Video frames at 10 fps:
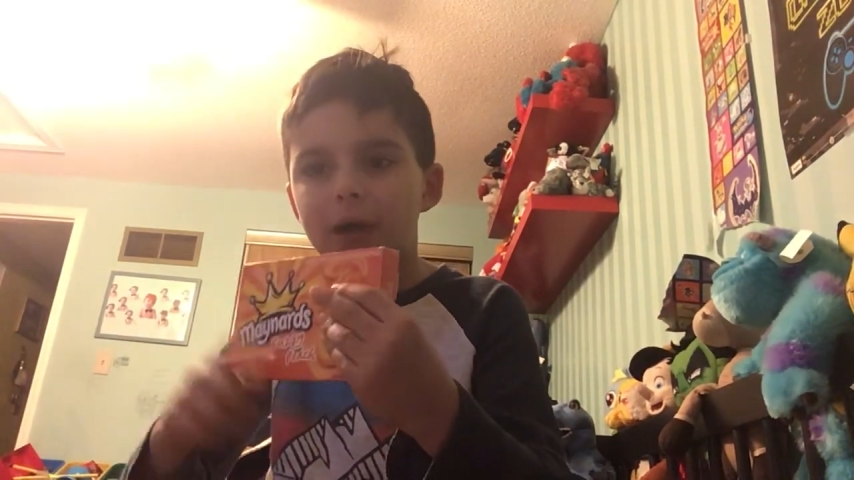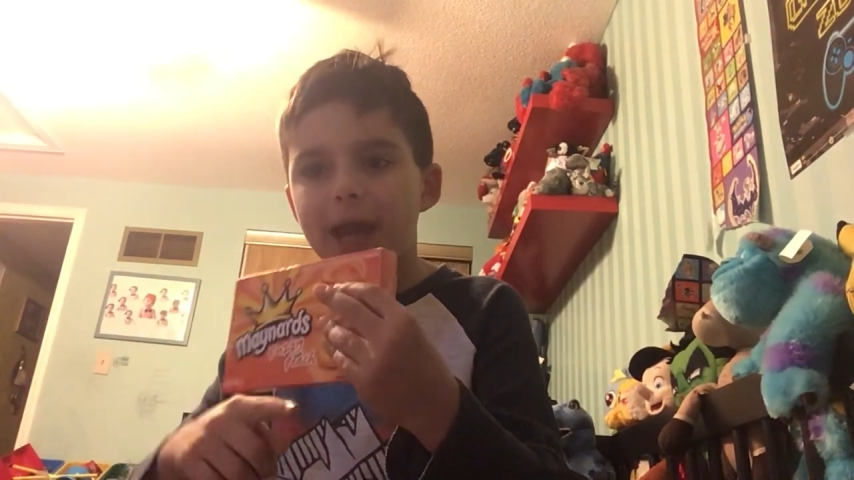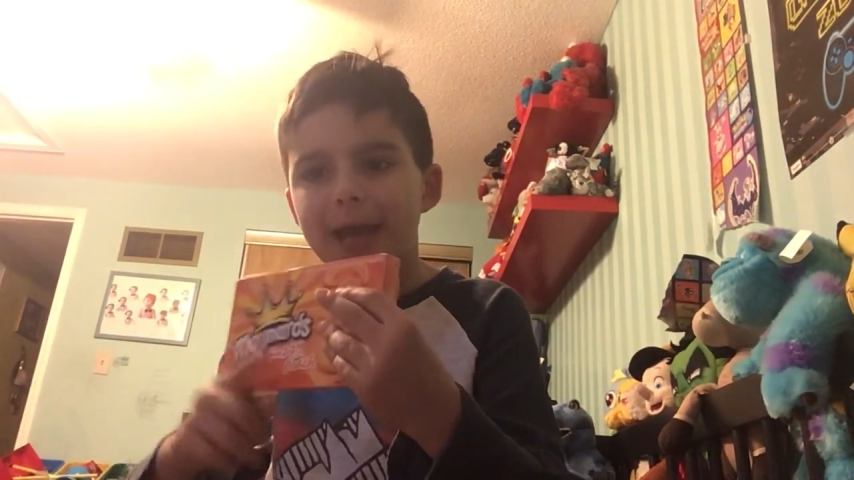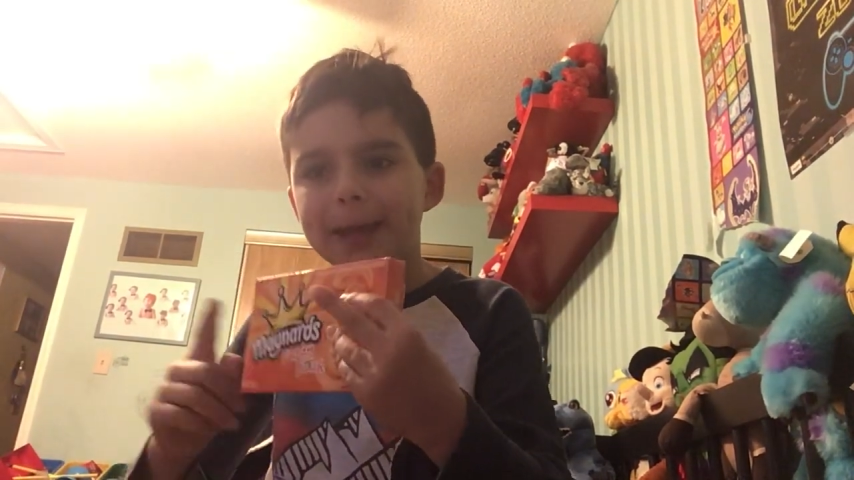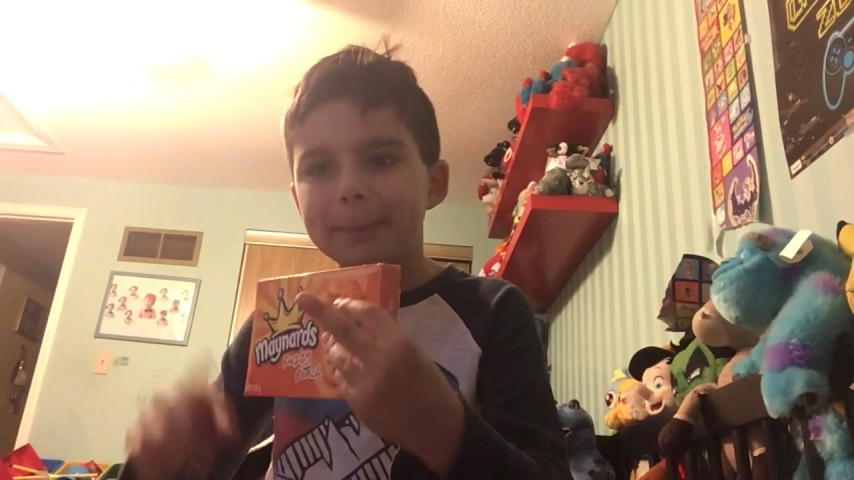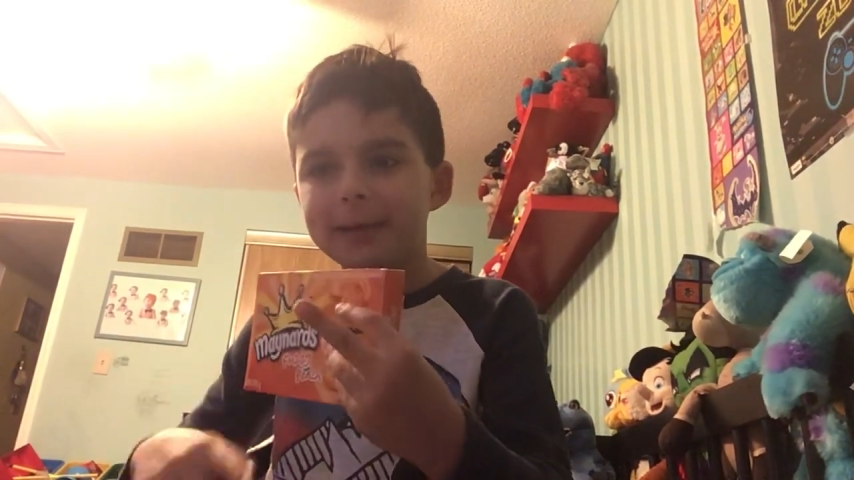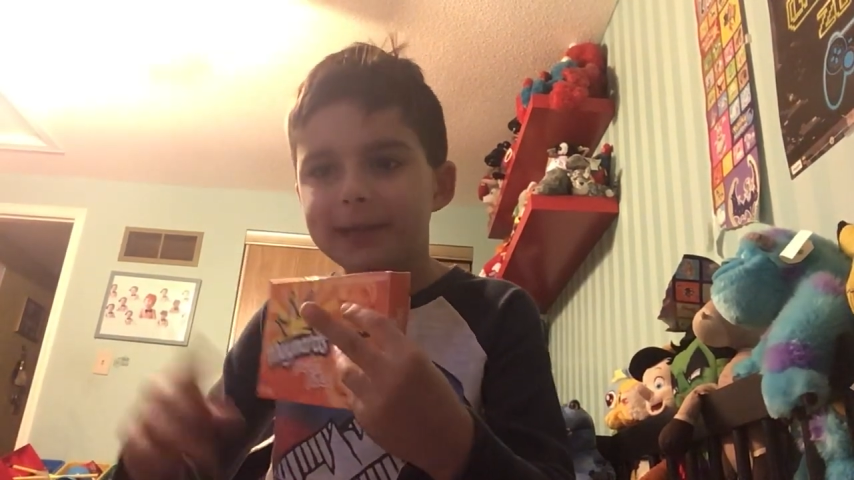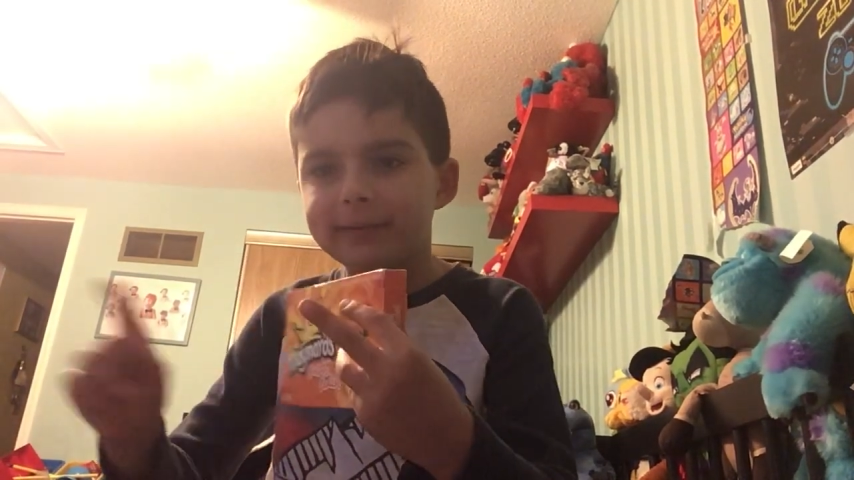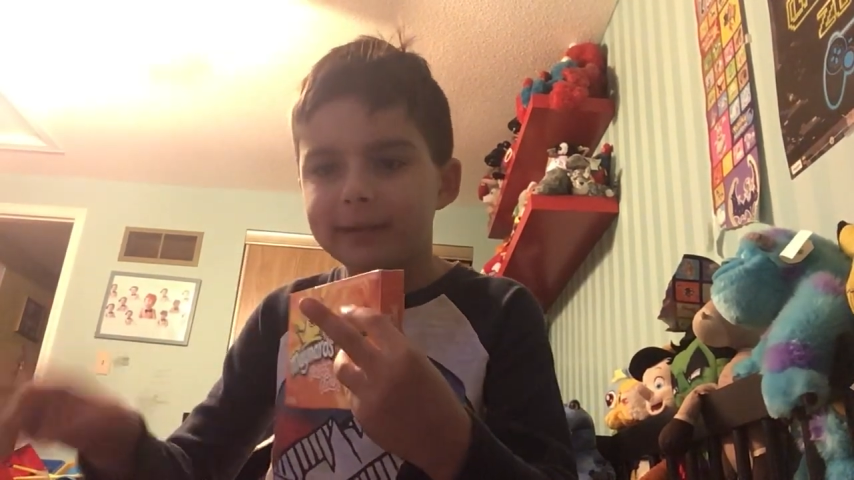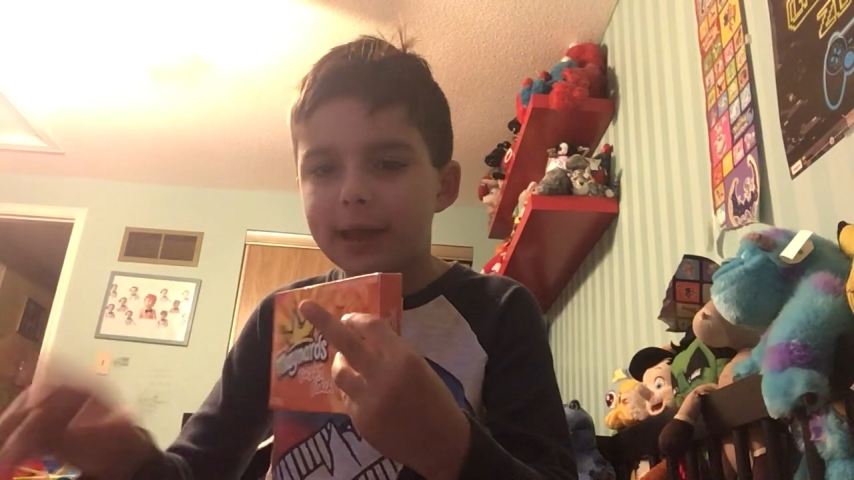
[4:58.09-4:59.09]
A,
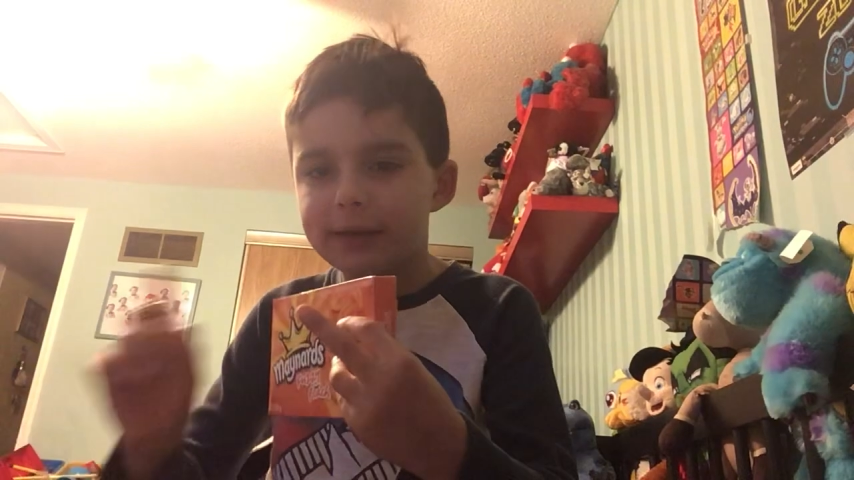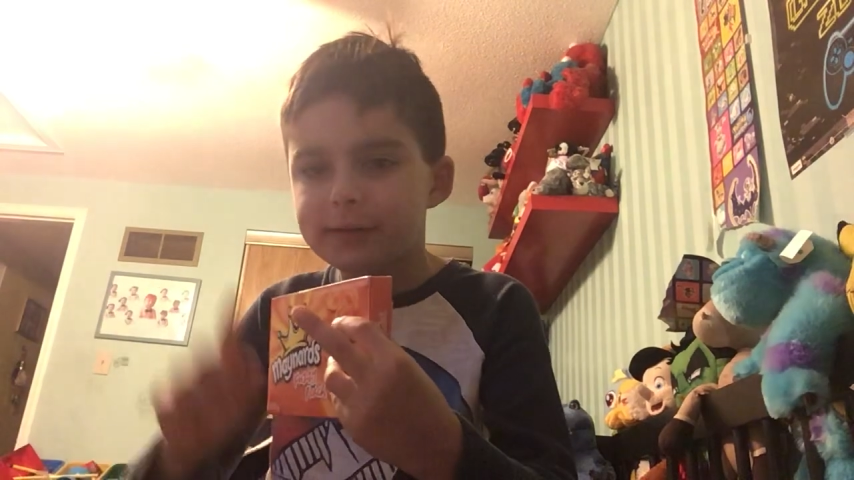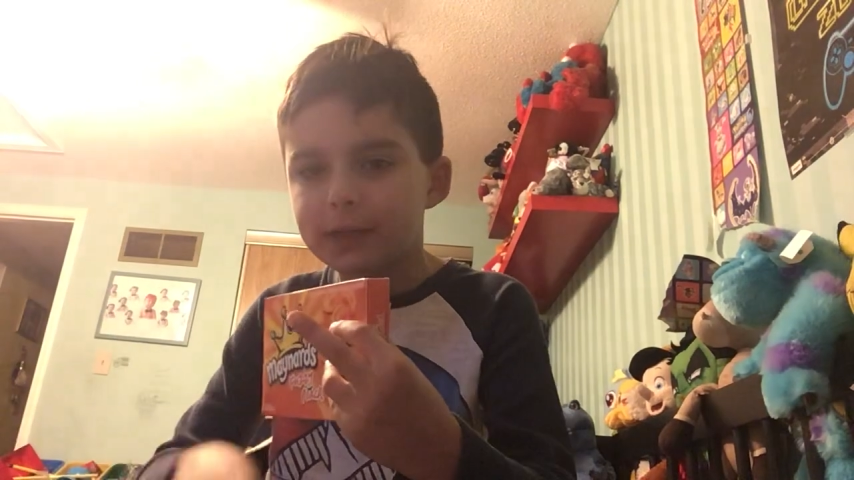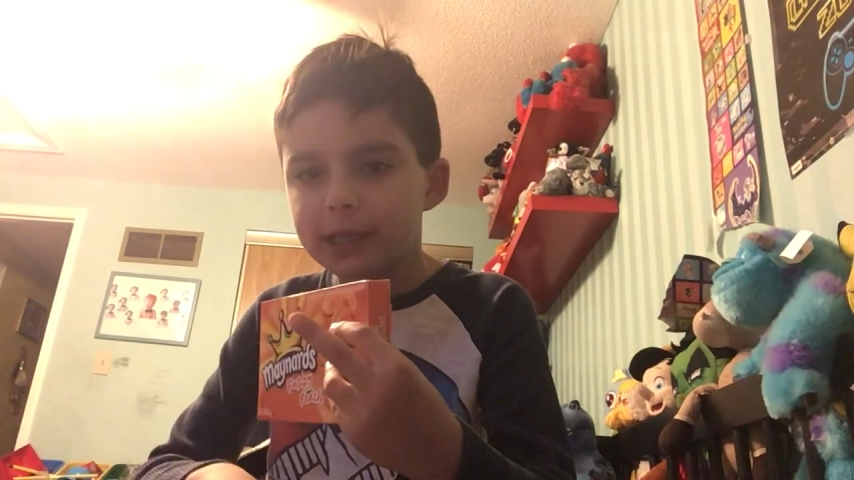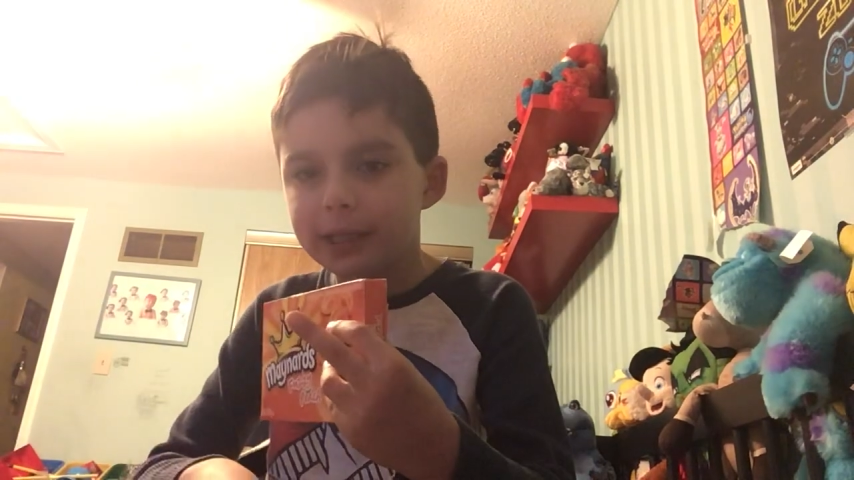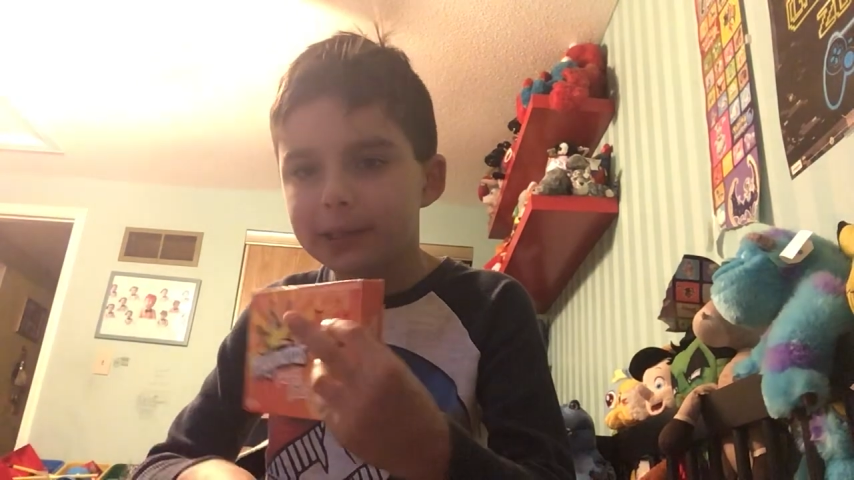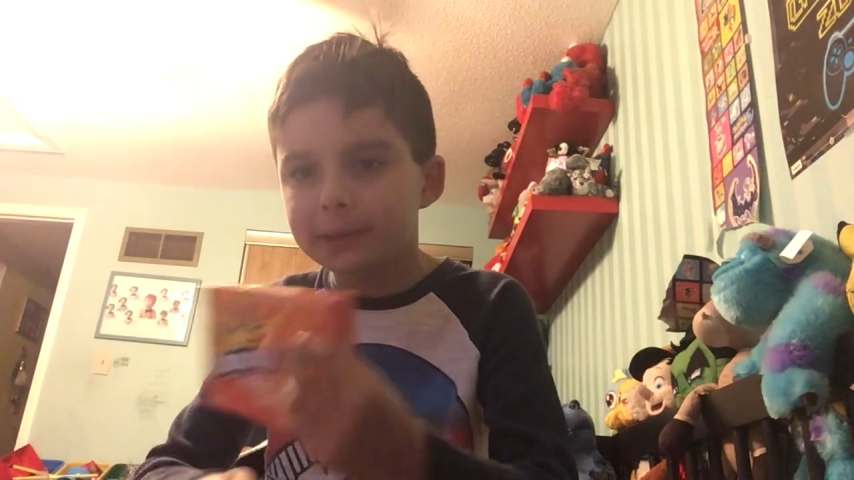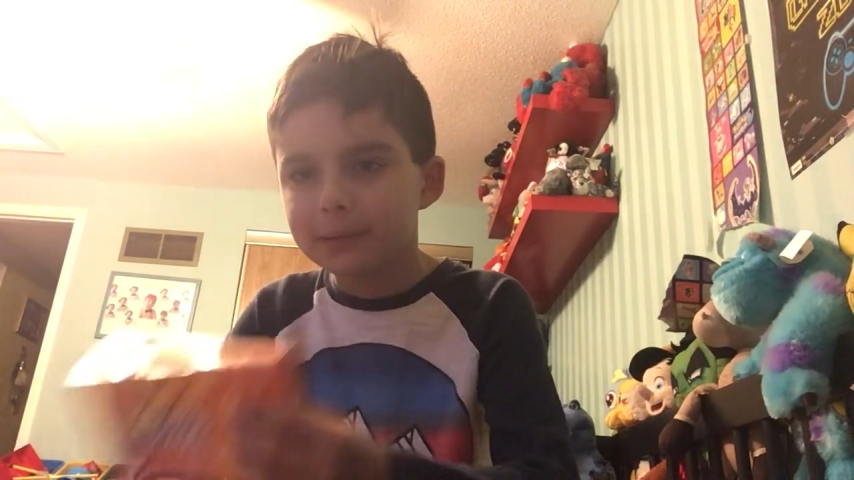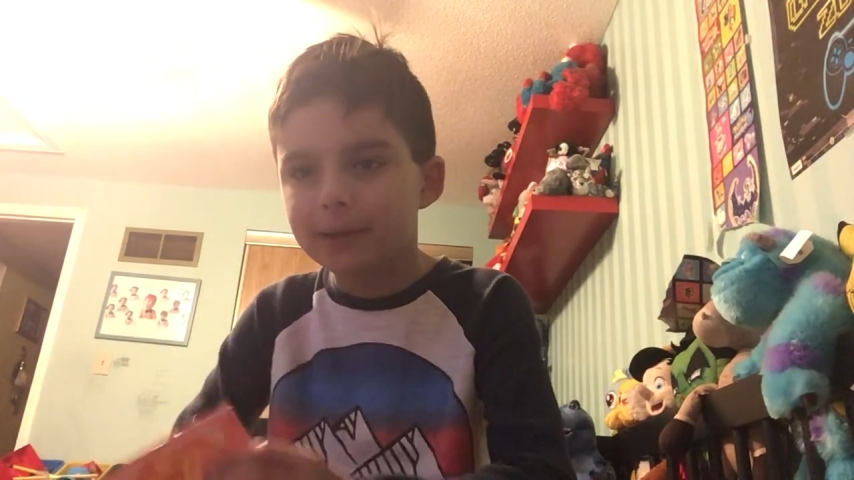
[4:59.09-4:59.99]
B, Z, D.